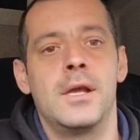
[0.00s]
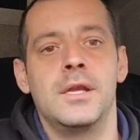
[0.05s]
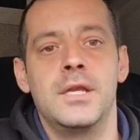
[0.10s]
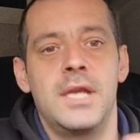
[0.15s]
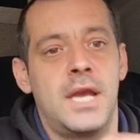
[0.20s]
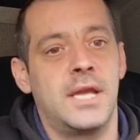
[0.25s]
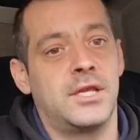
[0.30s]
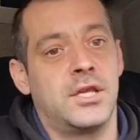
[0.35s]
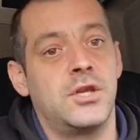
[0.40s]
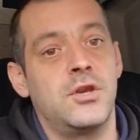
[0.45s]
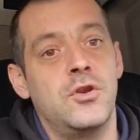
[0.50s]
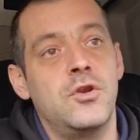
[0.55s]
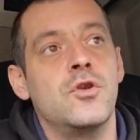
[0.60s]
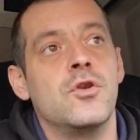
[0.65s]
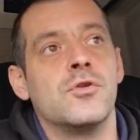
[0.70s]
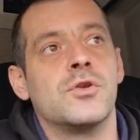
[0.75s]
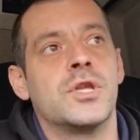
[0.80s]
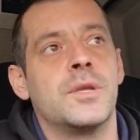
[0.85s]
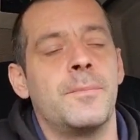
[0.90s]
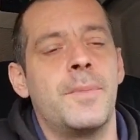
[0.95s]
Yeah, so you
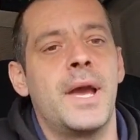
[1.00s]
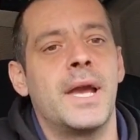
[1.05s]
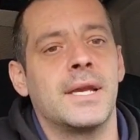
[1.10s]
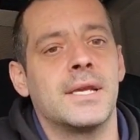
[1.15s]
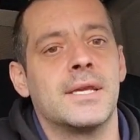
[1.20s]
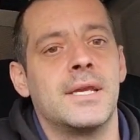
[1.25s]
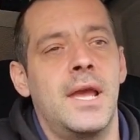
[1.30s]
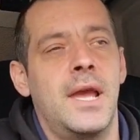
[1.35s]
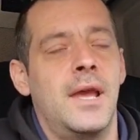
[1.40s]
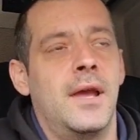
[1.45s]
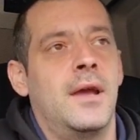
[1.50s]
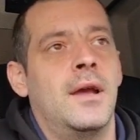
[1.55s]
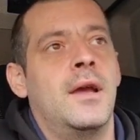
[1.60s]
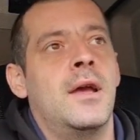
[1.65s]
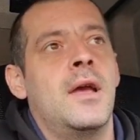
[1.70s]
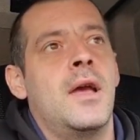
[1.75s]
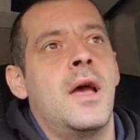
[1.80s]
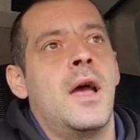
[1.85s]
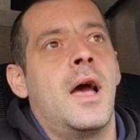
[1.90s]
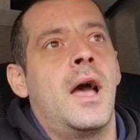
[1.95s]
use the back set.
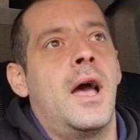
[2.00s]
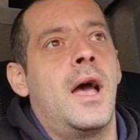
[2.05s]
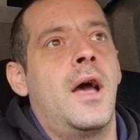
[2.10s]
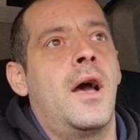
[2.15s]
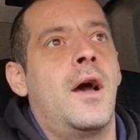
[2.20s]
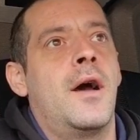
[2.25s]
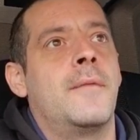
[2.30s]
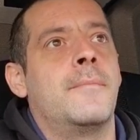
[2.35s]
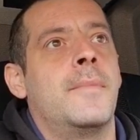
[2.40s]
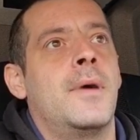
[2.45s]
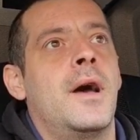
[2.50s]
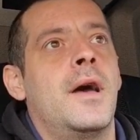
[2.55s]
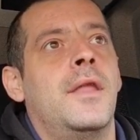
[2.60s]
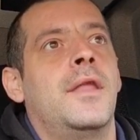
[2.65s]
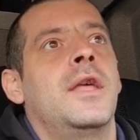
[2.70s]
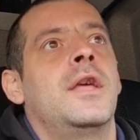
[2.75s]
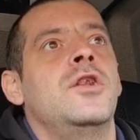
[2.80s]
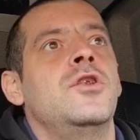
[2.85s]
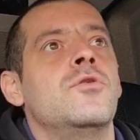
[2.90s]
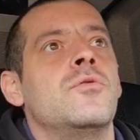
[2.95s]

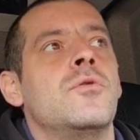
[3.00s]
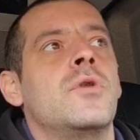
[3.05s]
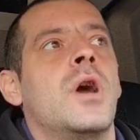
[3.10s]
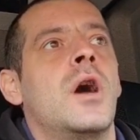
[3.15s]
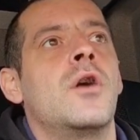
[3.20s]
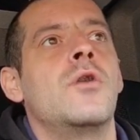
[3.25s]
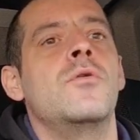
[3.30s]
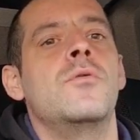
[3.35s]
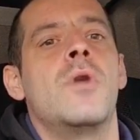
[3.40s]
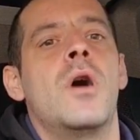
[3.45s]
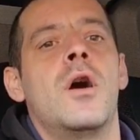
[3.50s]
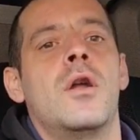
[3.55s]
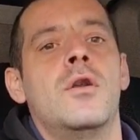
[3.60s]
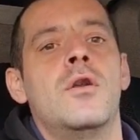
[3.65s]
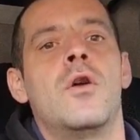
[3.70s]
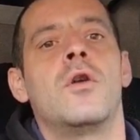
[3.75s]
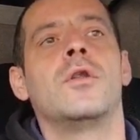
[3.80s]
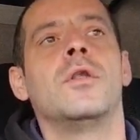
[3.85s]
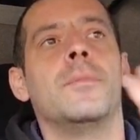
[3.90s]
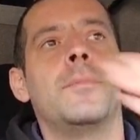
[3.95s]
And then you'll go
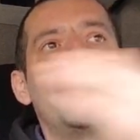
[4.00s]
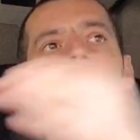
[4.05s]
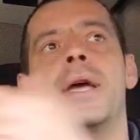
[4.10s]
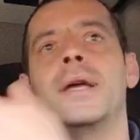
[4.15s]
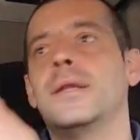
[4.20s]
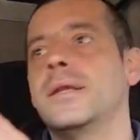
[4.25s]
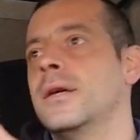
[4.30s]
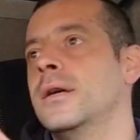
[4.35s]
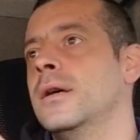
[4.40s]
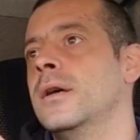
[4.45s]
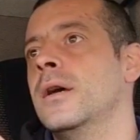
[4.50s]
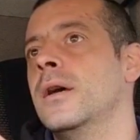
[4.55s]
along the bed.